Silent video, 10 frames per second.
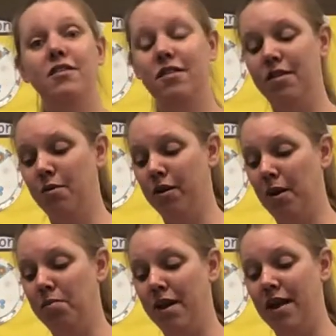we're going
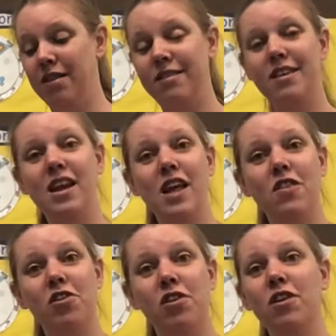to plant the seed in
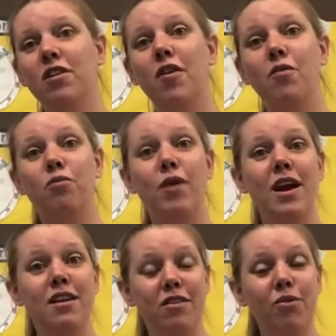the dirt.
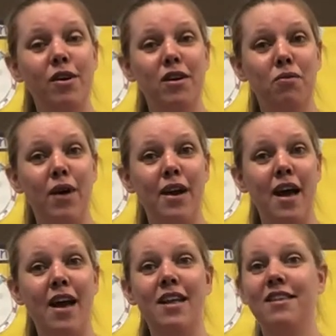Rain is going to rain
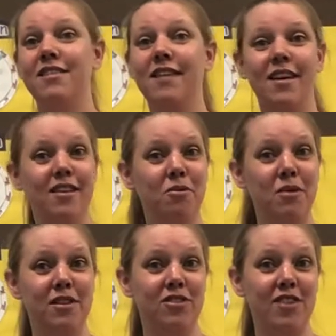on it. Sun is
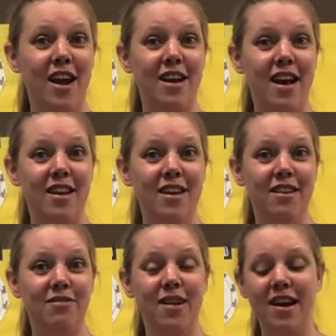going to shine on it,
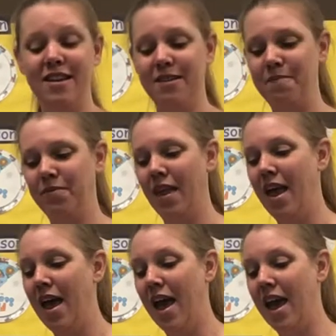right?
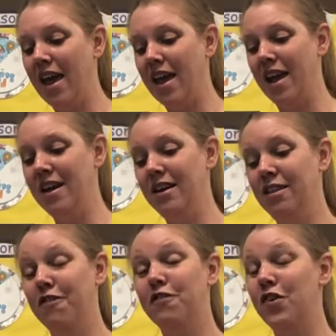And
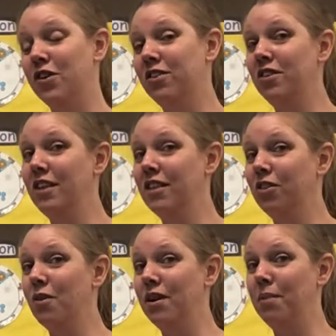the first thing that's
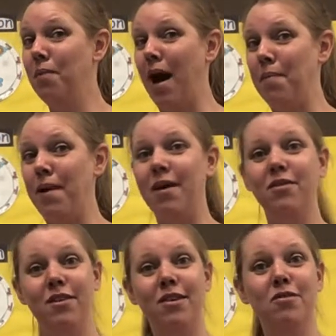going to pop
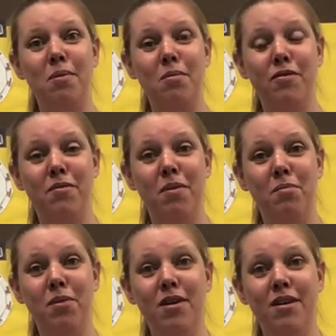out, do you remember from the
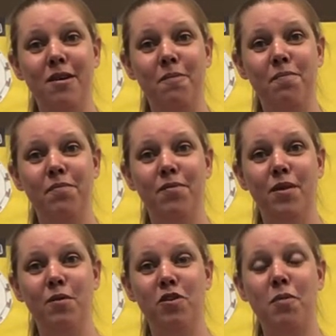book?
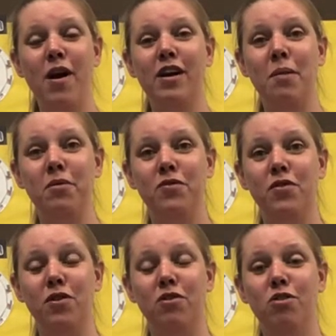Which part comes
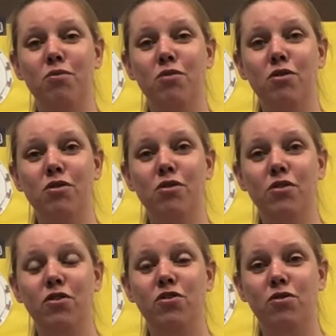first, the root or
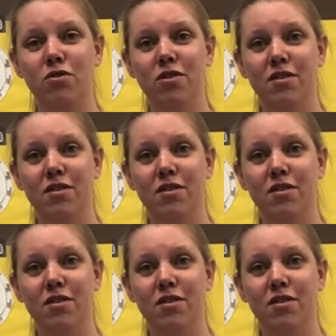the shoot?